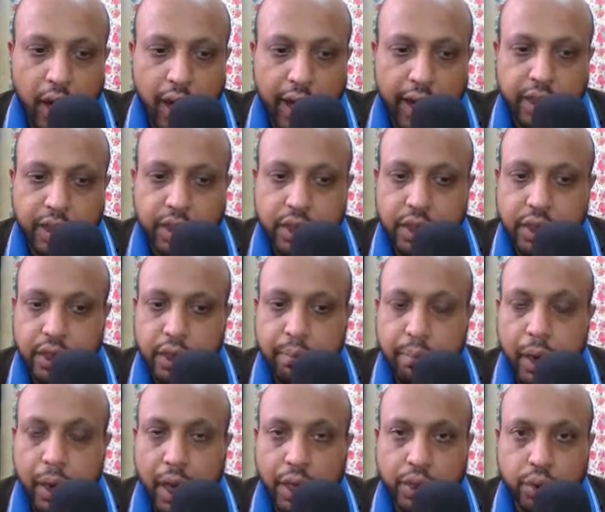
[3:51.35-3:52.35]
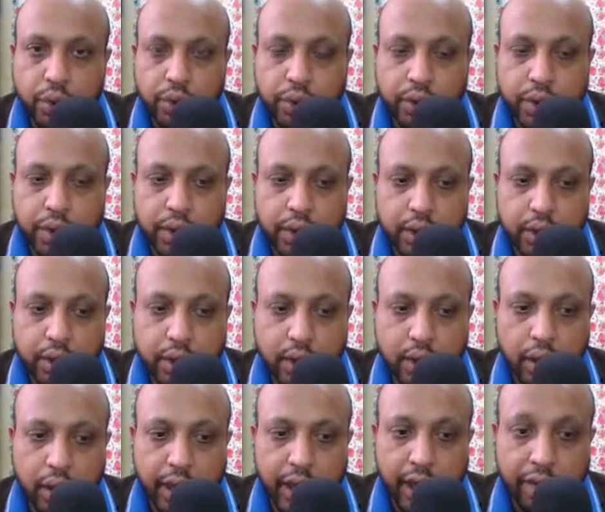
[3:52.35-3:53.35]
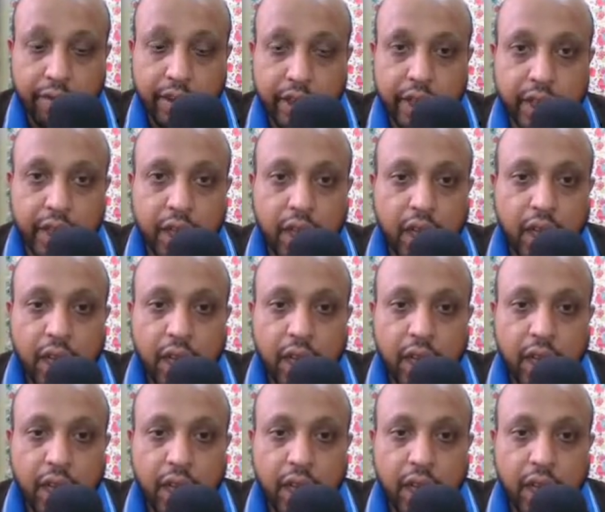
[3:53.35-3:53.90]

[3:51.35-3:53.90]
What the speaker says: and this is the blastocyst cavity.